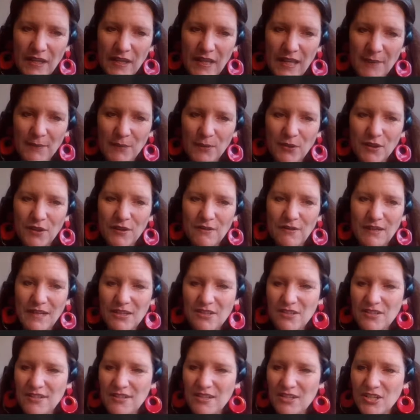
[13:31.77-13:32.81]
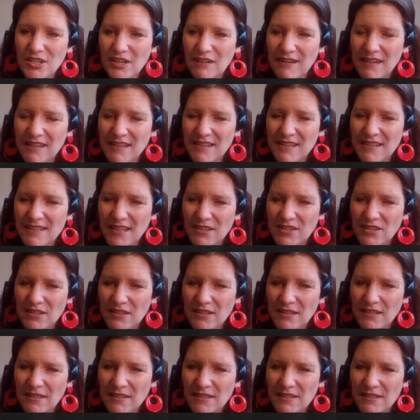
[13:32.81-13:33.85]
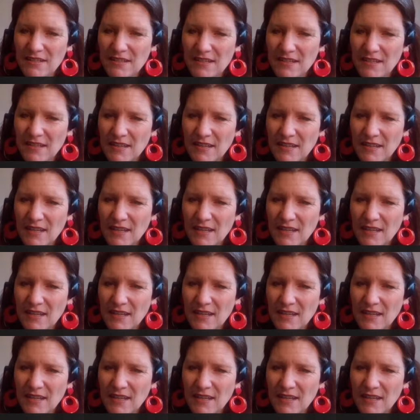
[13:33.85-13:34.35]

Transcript: feeling more courageous. I'll share it in the sessions.